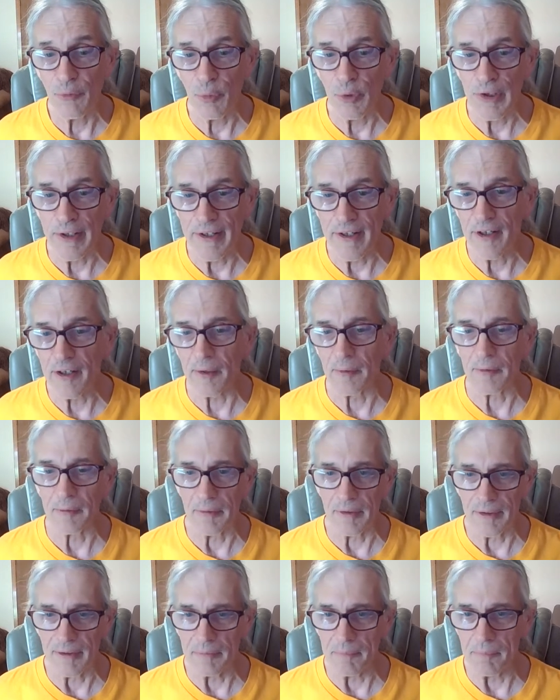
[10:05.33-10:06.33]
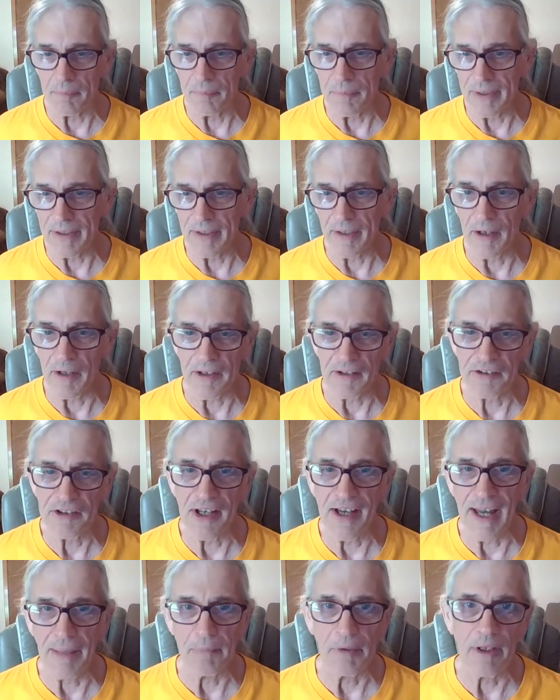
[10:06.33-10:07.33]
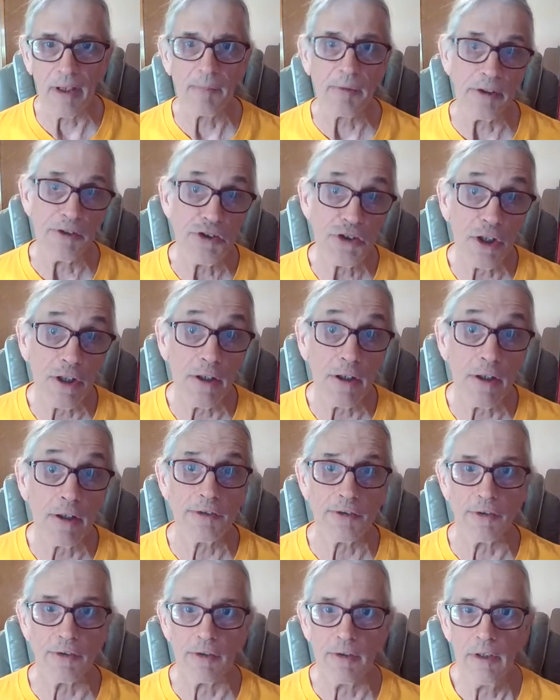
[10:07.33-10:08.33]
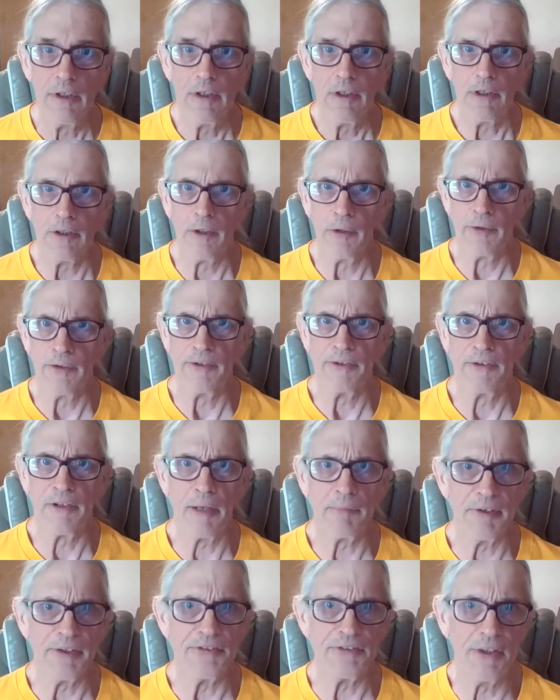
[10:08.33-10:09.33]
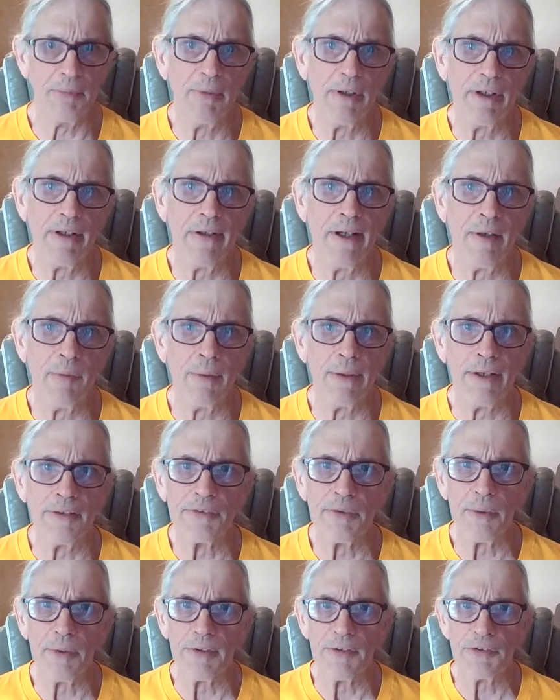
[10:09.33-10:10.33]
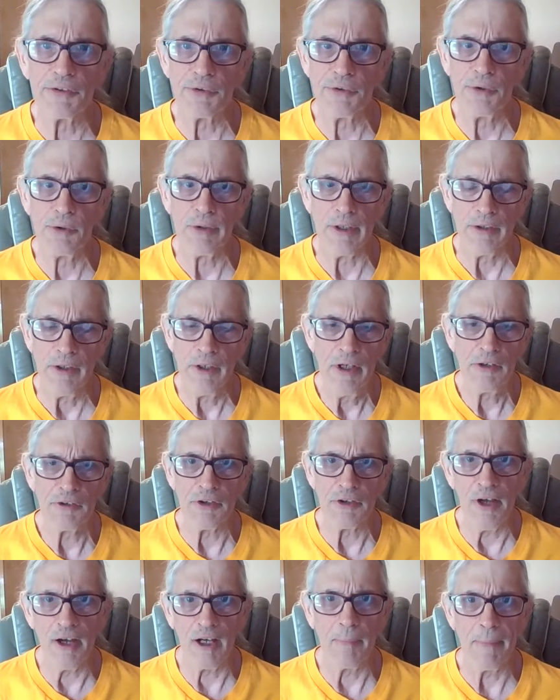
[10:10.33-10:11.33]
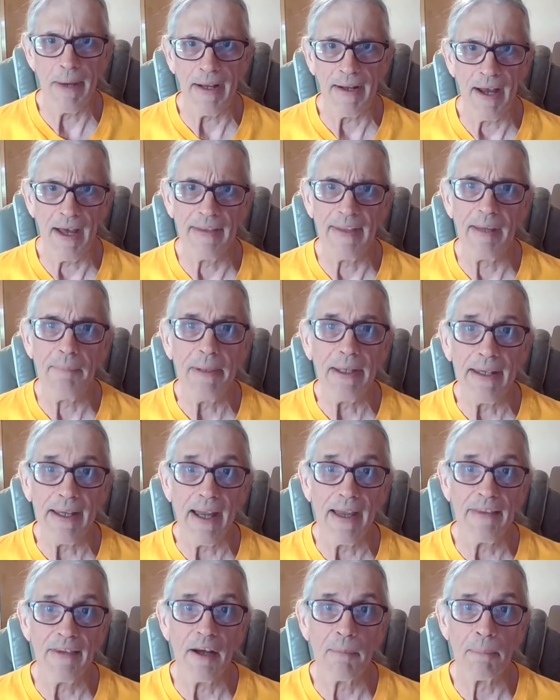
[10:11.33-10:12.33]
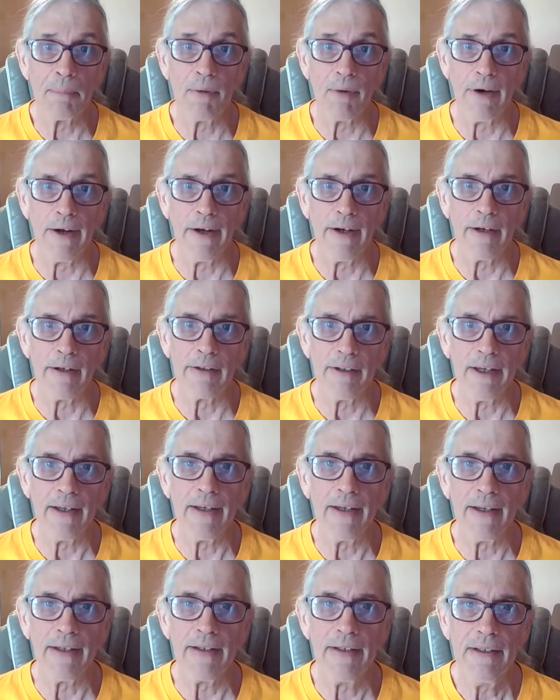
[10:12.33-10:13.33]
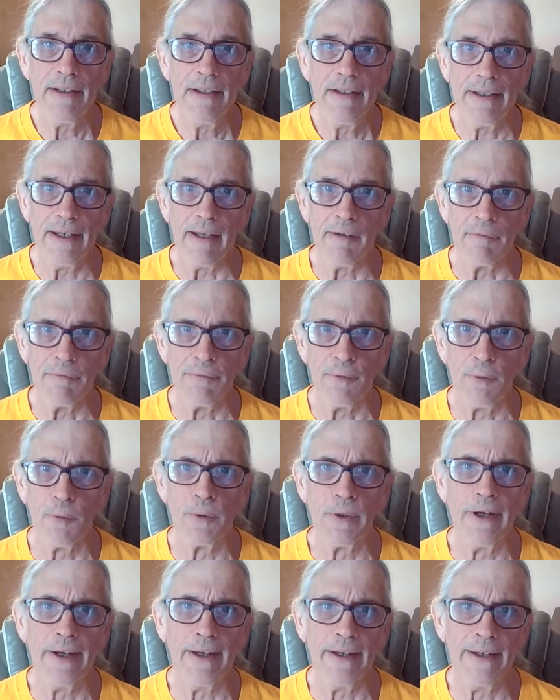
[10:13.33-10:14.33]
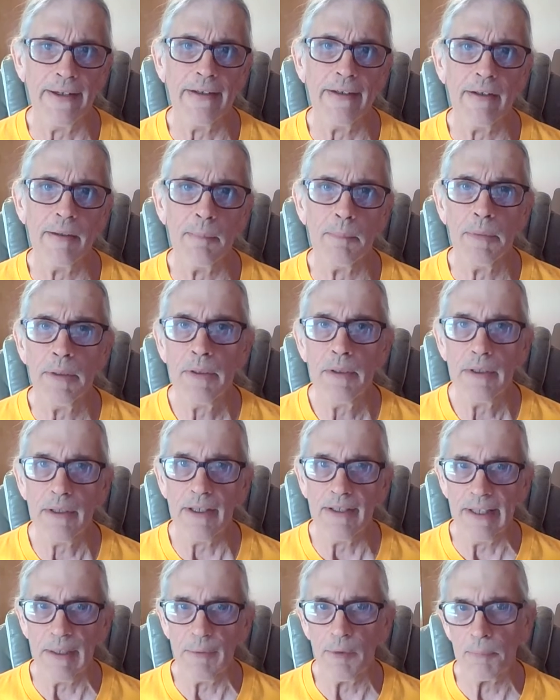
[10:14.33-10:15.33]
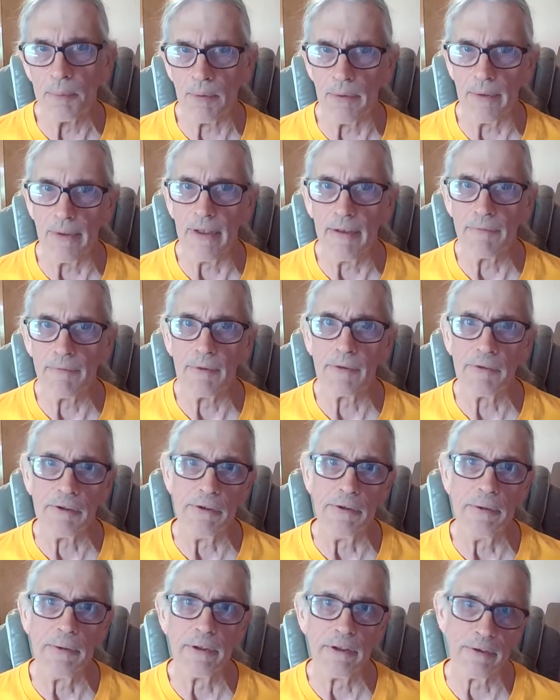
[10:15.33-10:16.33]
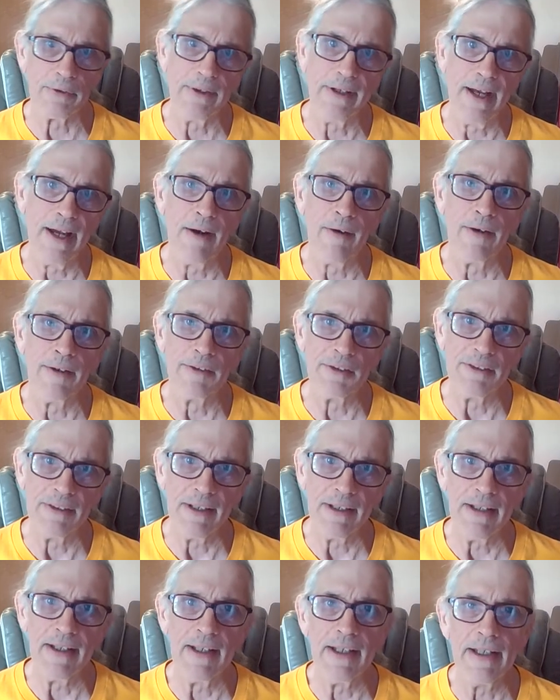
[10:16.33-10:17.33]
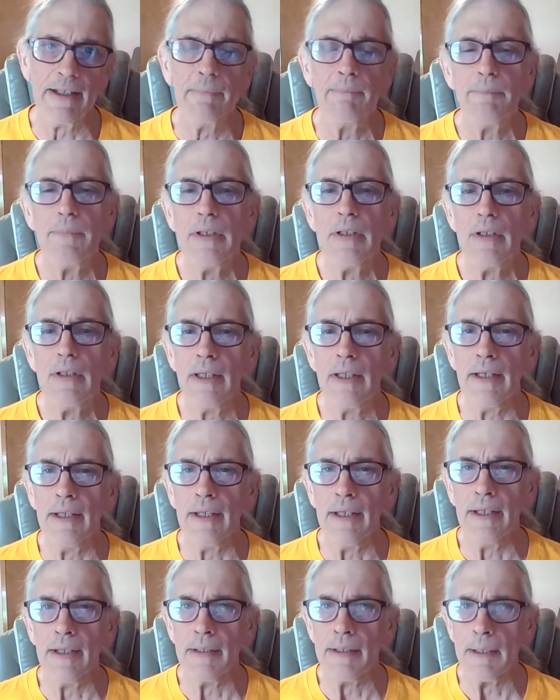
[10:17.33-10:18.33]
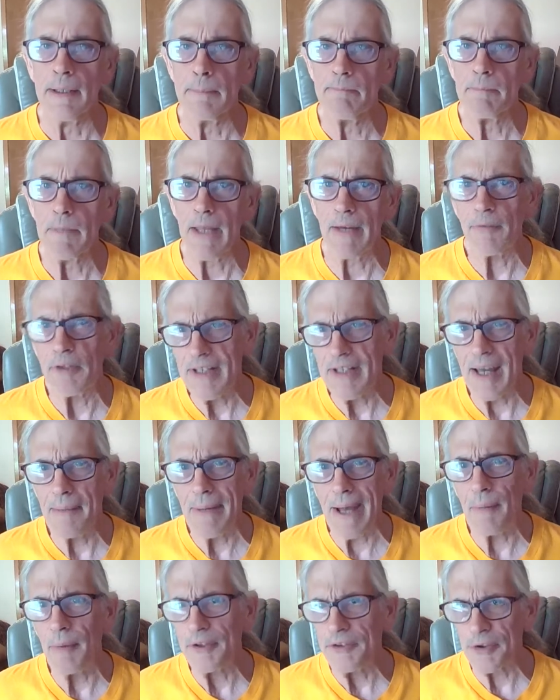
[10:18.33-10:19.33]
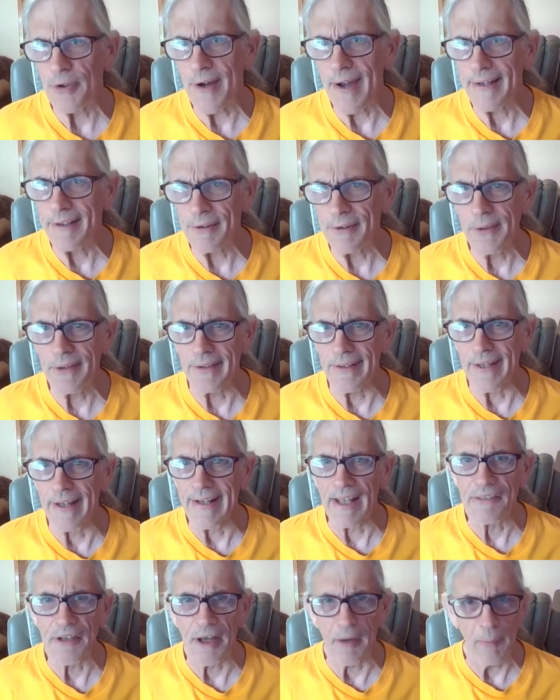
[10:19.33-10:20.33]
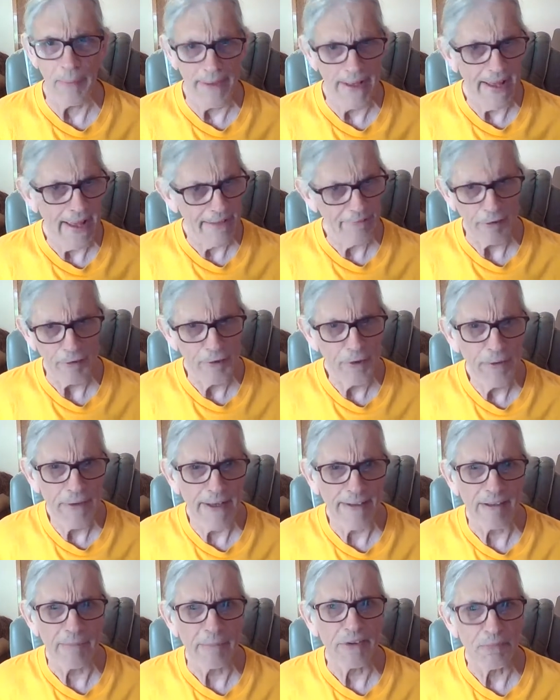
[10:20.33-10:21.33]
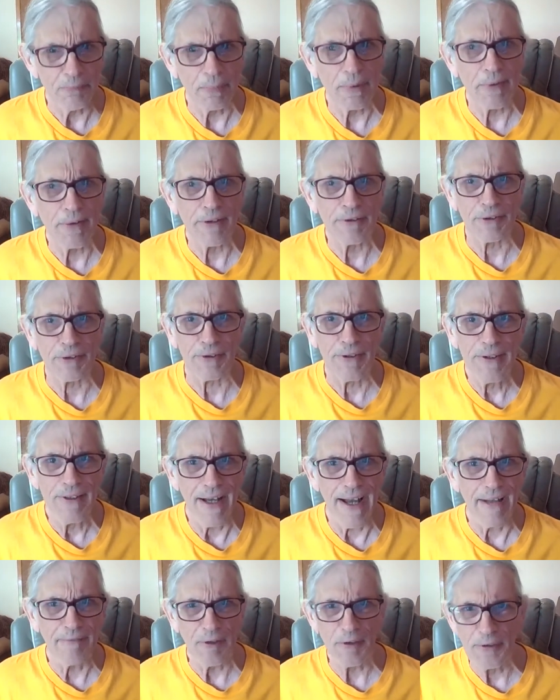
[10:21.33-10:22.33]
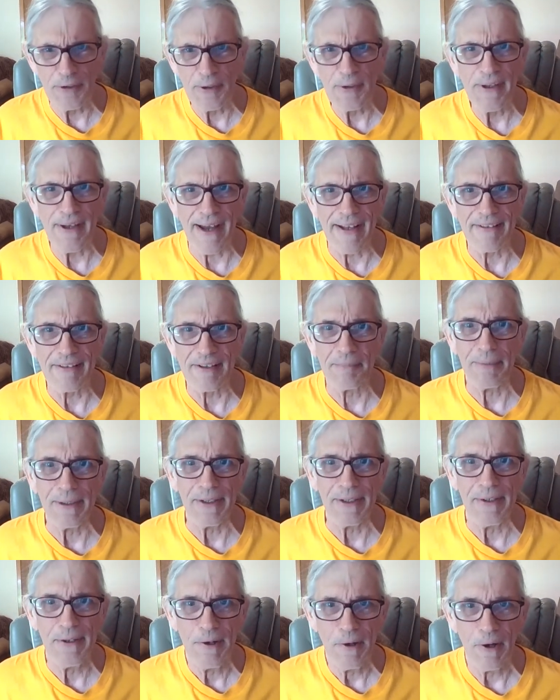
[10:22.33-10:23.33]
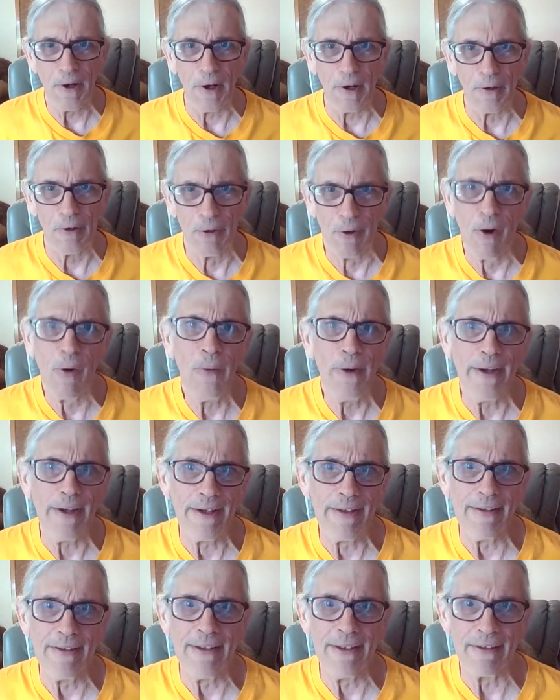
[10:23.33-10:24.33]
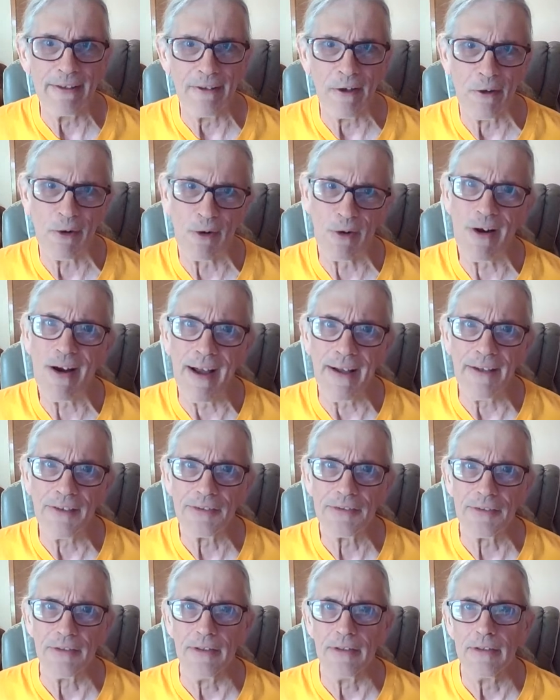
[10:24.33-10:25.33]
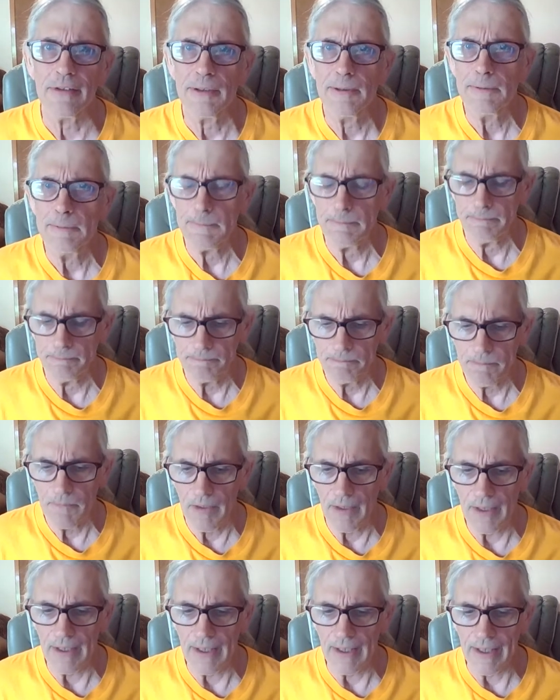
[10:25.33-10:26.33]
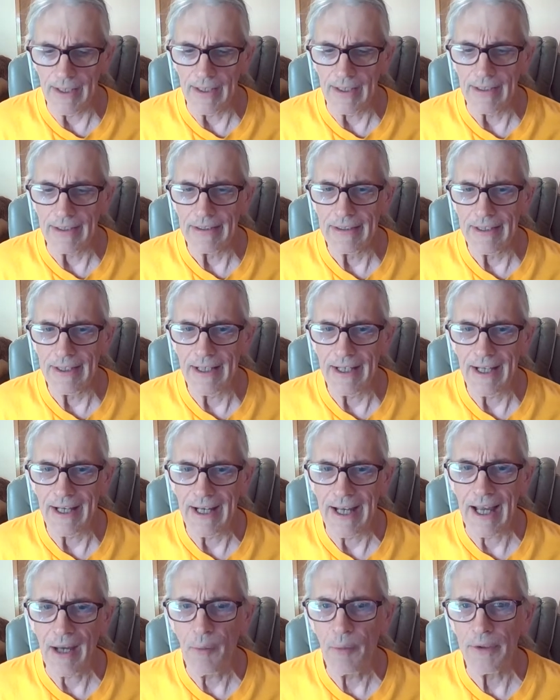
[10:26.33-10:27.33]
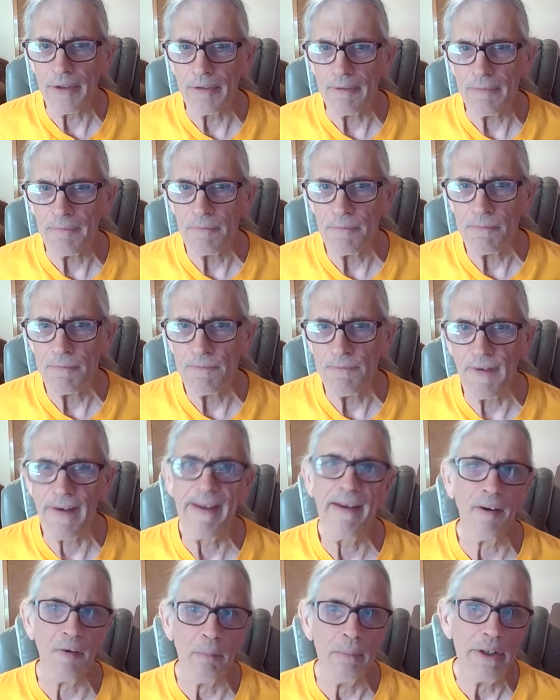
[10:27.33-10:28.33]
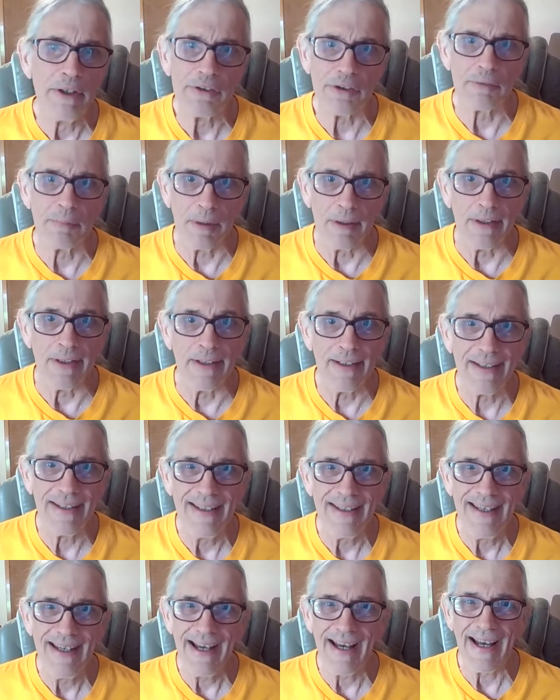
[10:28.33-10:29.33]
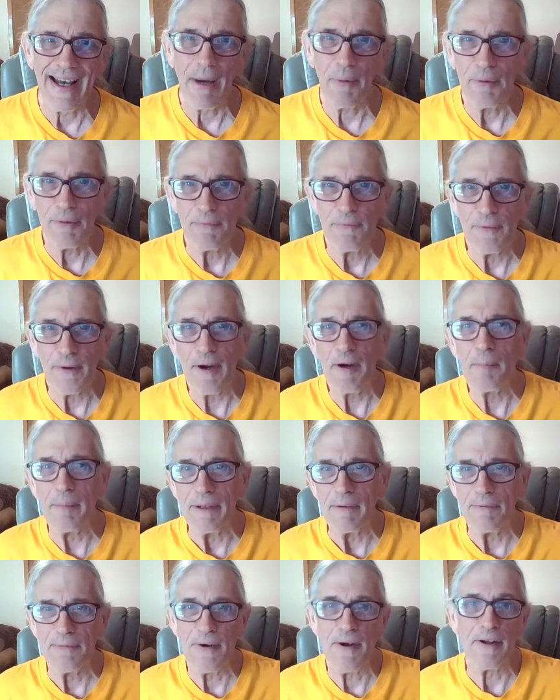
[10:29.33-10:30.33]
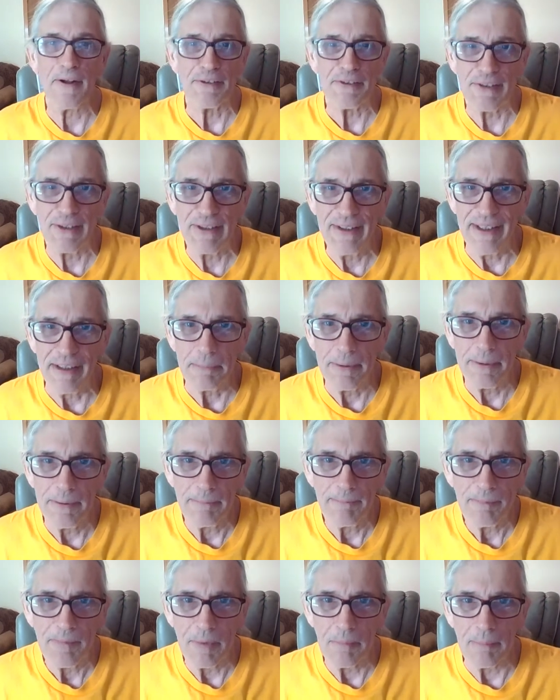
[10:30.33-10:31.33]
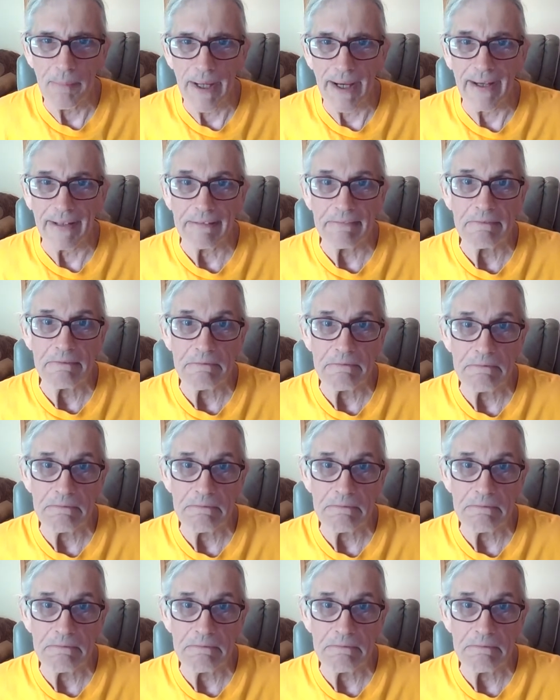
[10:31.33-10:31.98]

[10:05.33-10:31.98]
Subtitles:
would hear men all the time come to church or come to seminary where I was going to school and talk about how they began their prayer day at 4 a.m. and they would pray for 2 or 3 hours a day. And every time I would try doing that, I thought, man, I have to do that to be spiritual. I have to do that to be growing in Christ. And I would fail miserably. I would invariably fall asleep by,